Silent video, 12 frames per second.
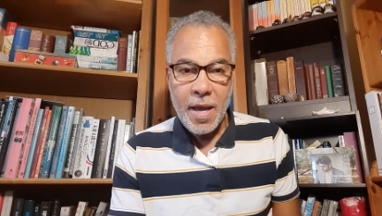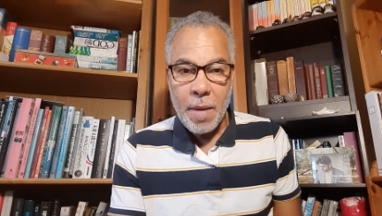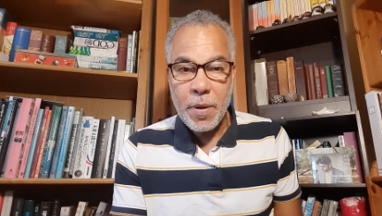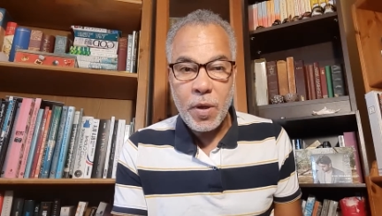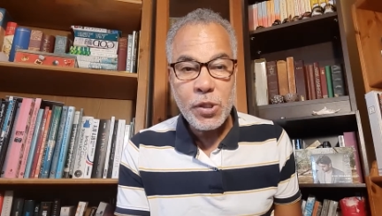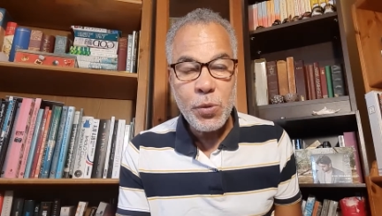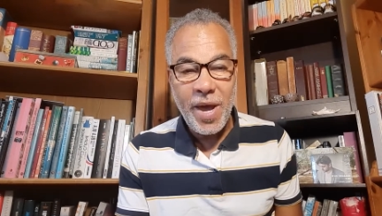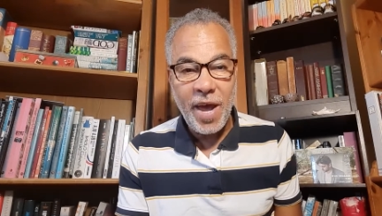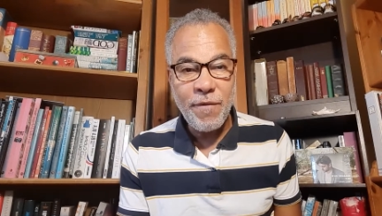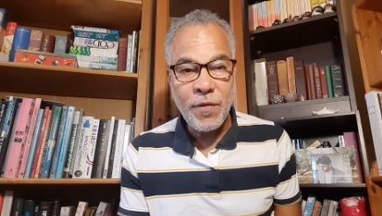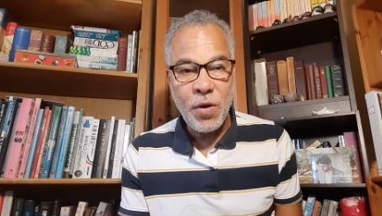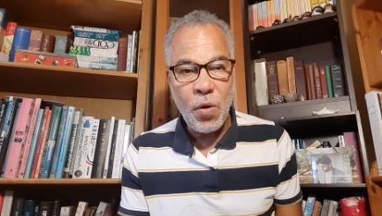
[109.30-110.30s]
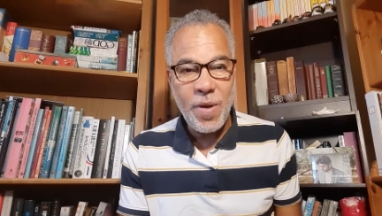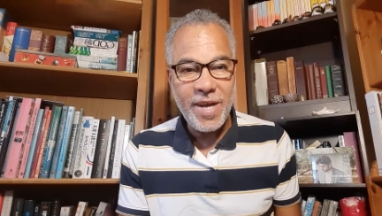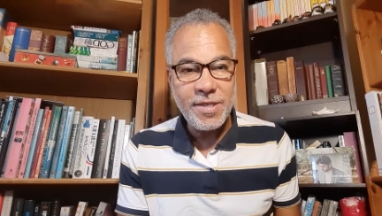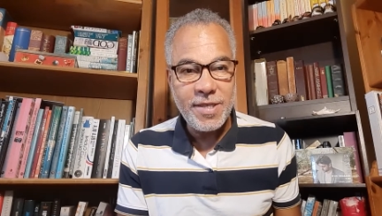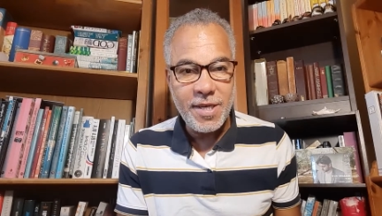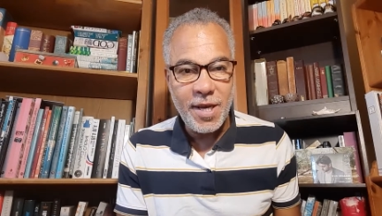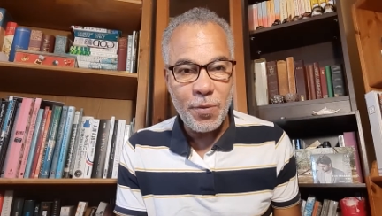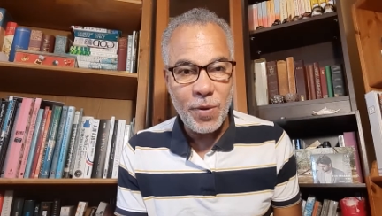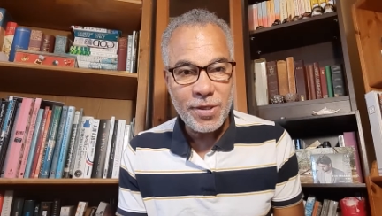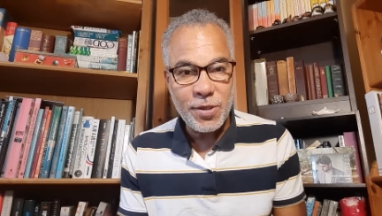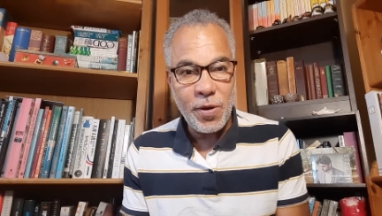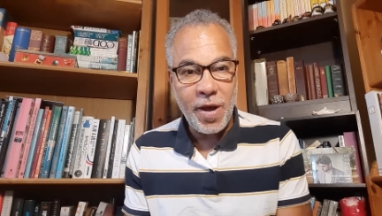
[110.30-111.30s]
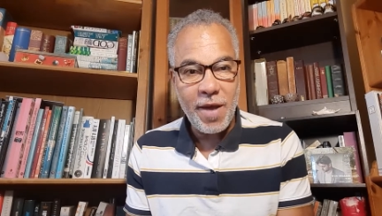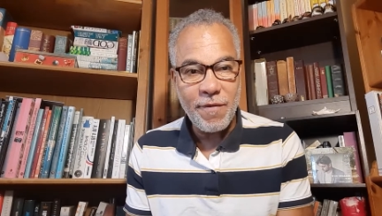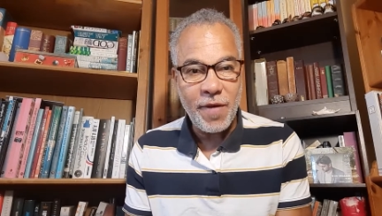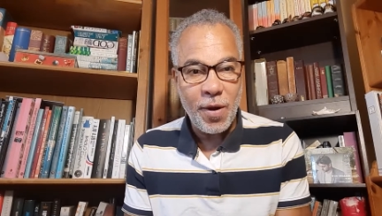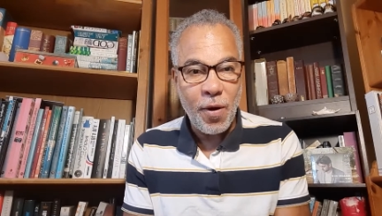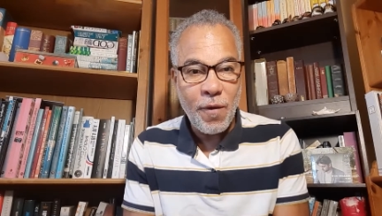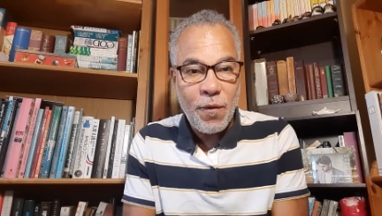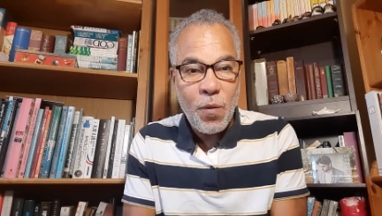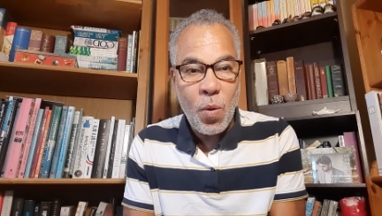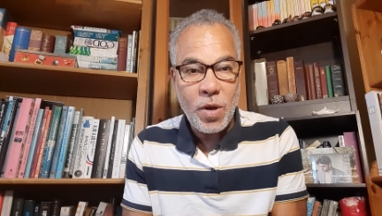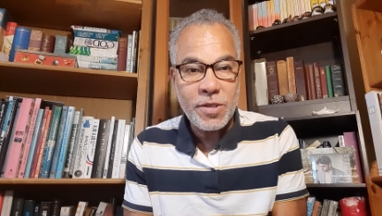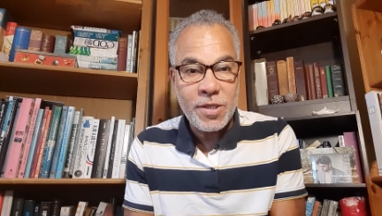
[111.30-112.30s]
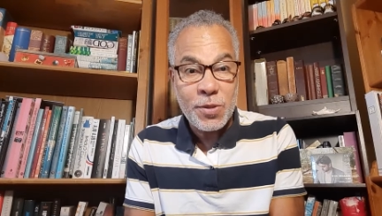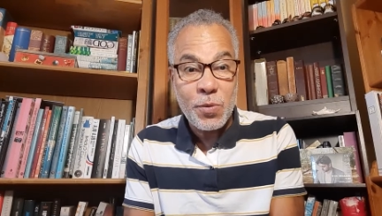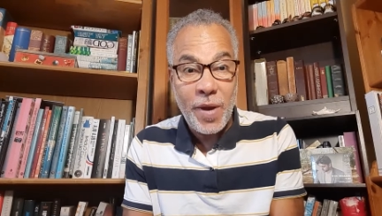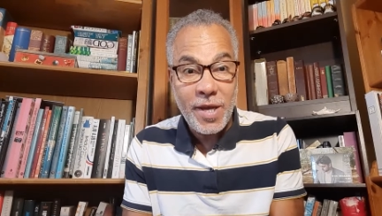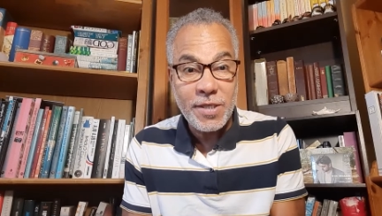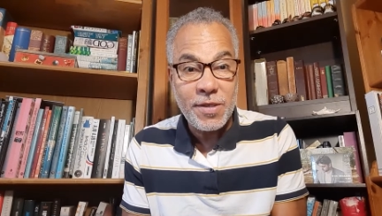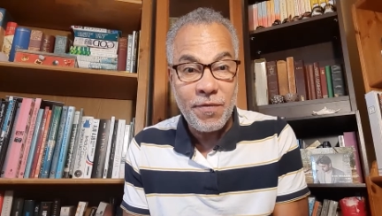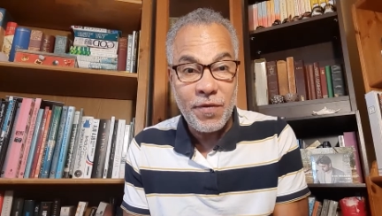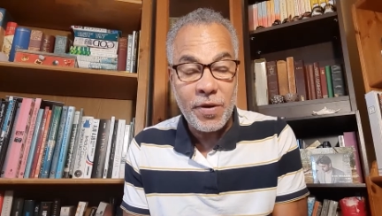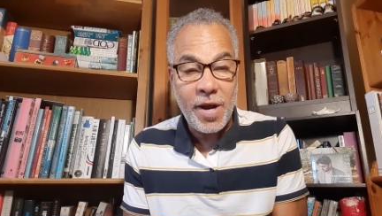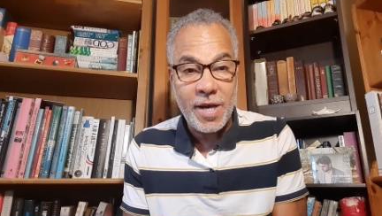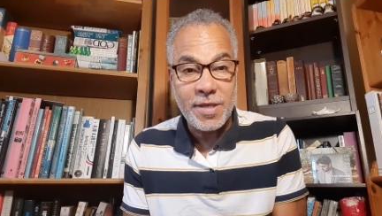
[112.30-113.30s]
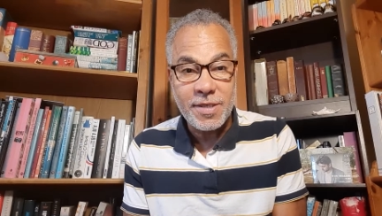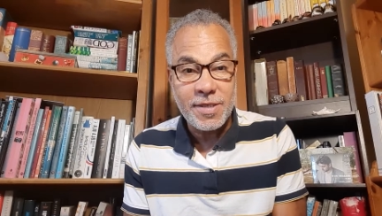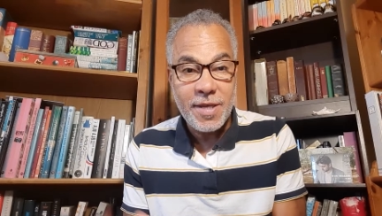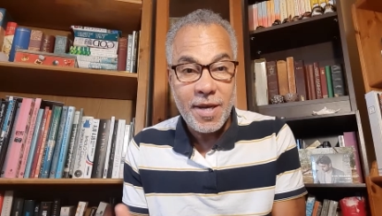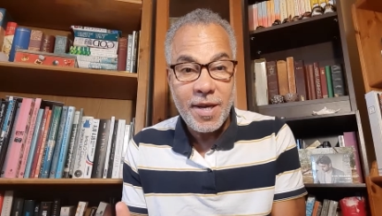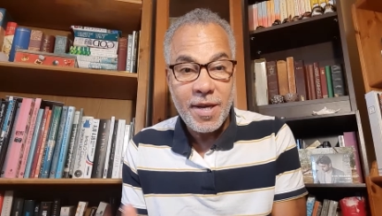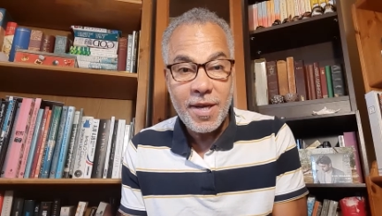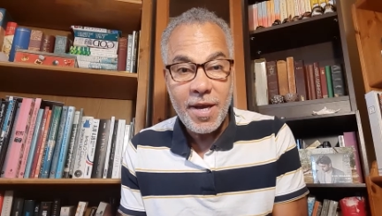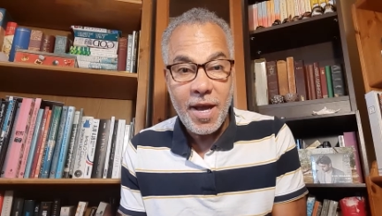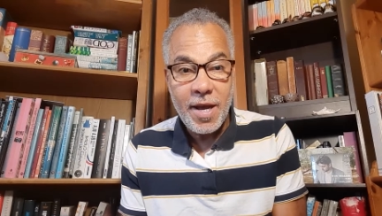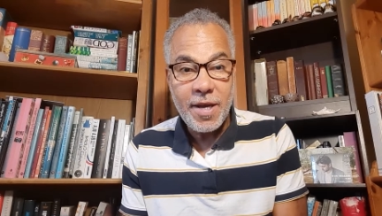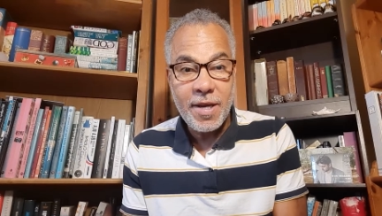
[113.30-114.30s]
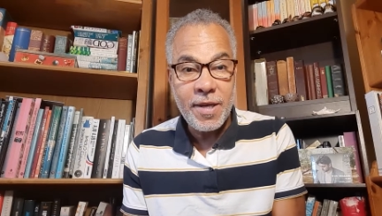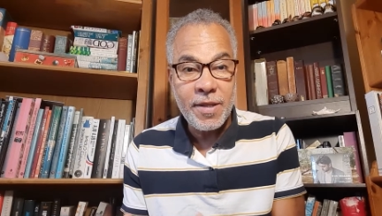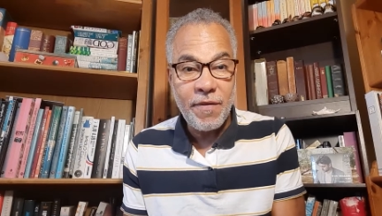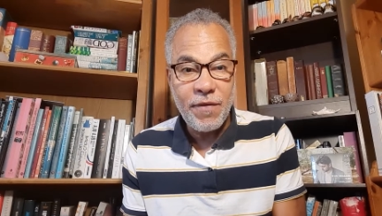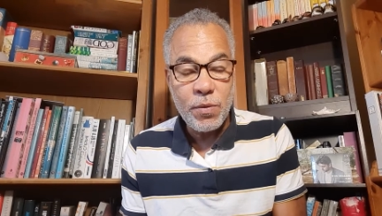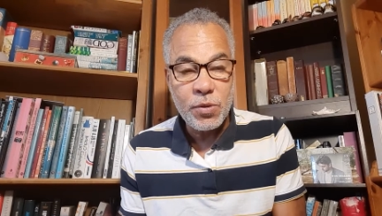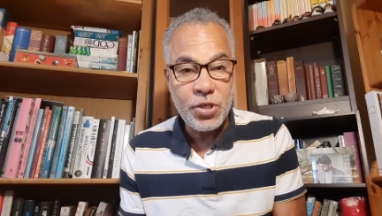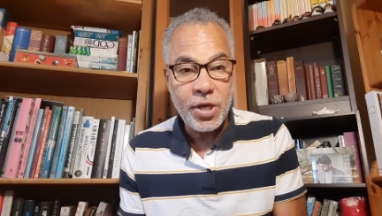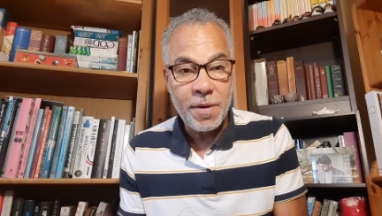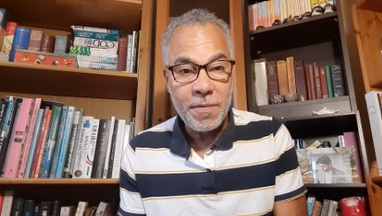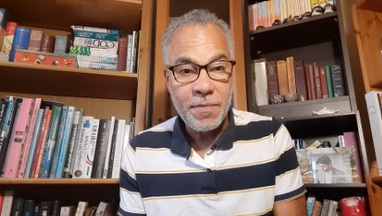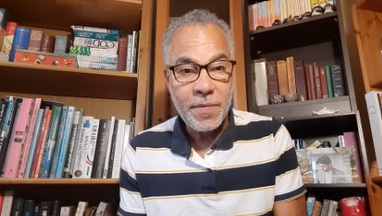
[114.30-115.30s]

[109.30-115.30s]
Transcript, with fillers: because we have no idea whatsoever of what is waiting for us in the future.